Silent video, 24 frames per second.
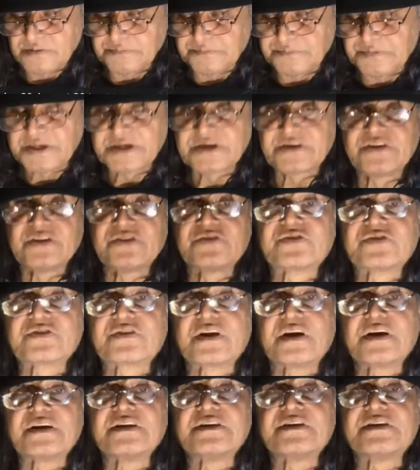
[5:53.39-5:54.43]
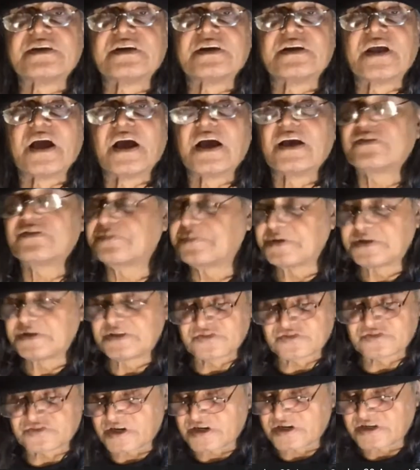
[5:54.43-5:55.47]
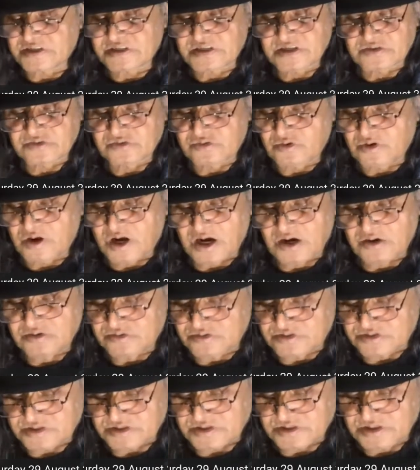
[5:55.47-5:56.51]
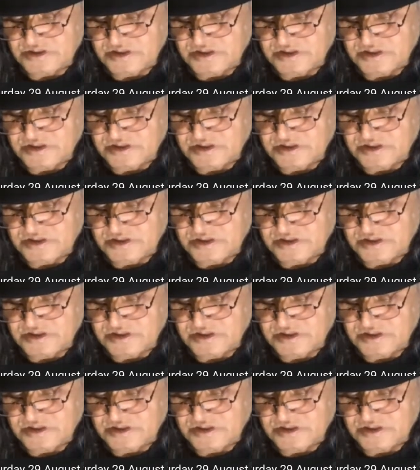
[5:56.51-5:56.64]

being discredited, has been discredited throughout